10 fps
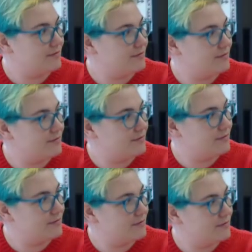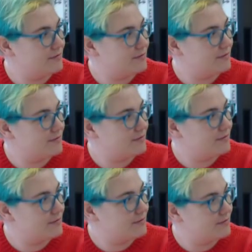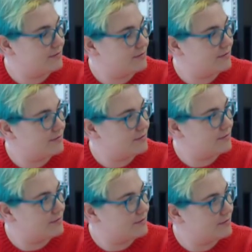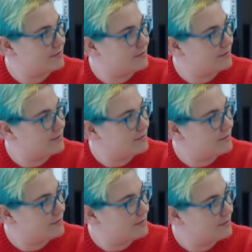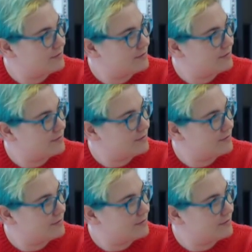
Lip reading: (silent)